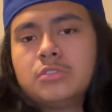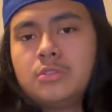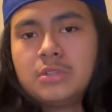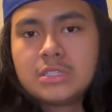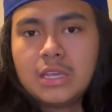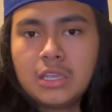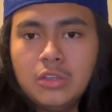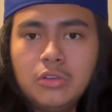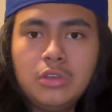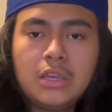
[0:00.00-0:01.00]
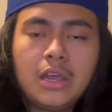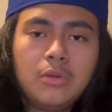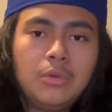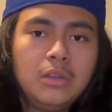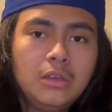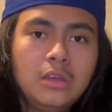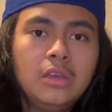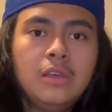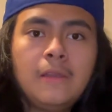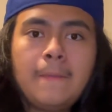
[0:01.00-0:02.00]
So it's like you kind of want to
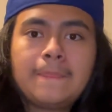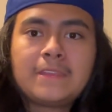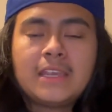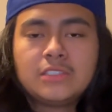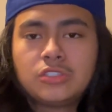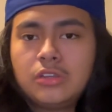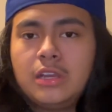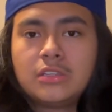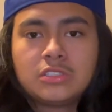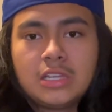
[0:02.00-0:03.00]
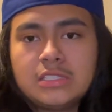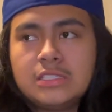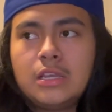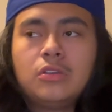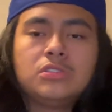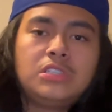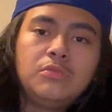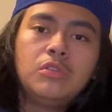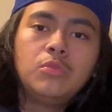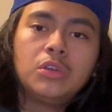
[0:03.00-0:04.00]
test certain exercises out, see
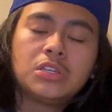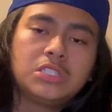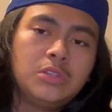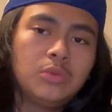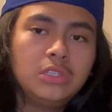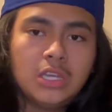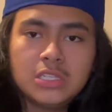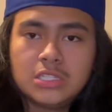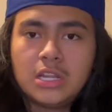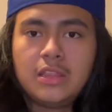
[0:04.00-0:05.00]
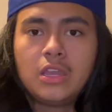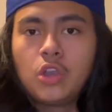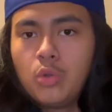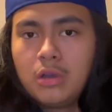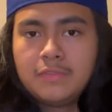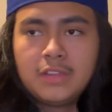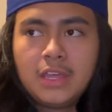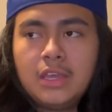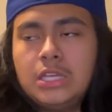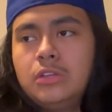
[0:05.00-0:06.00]
what works, see what doesn't, and then go off of that.